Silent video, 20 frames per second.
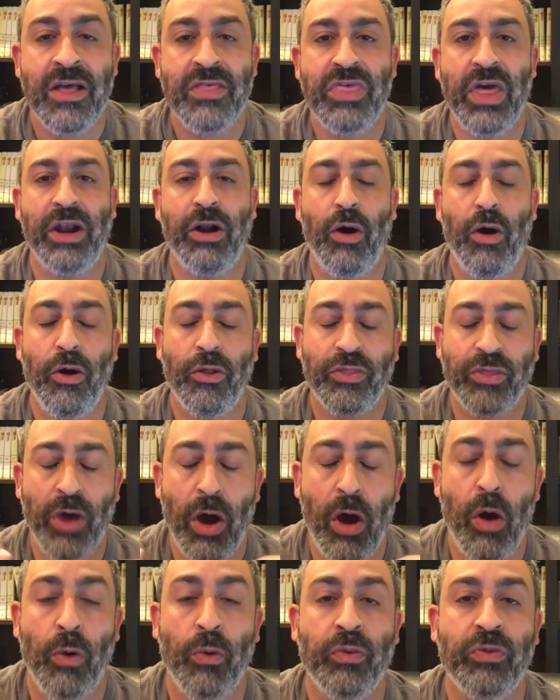that
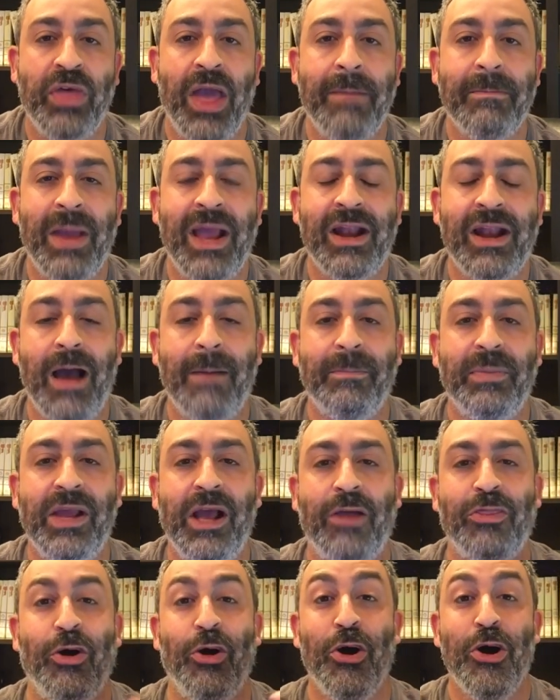although they may not be
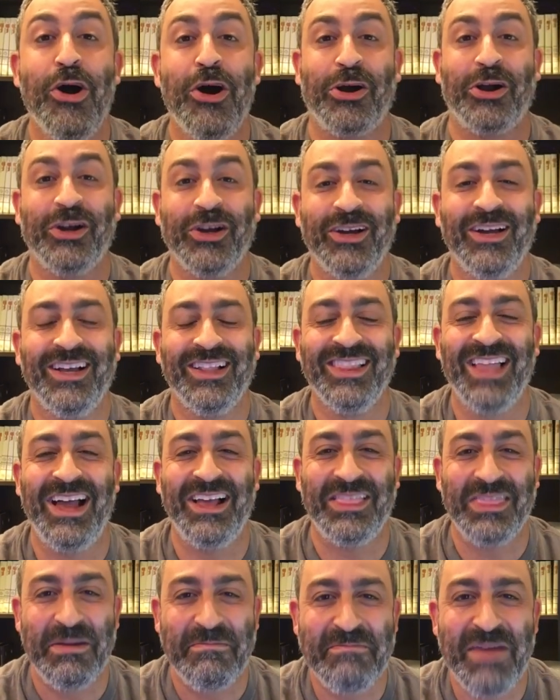on the hook
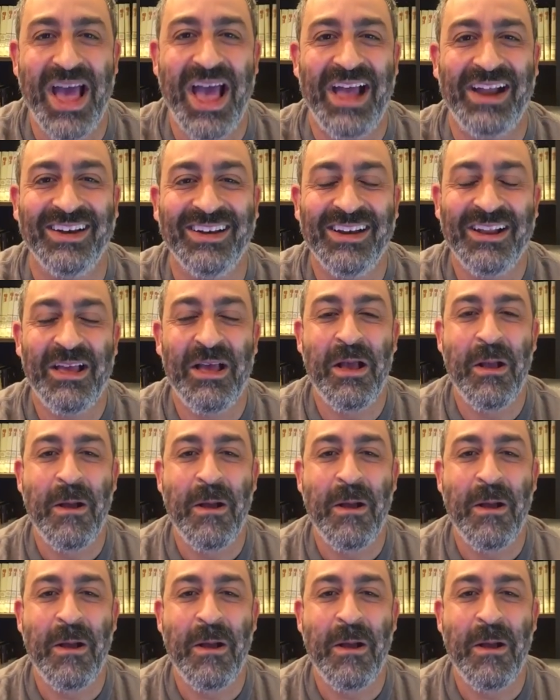like the men,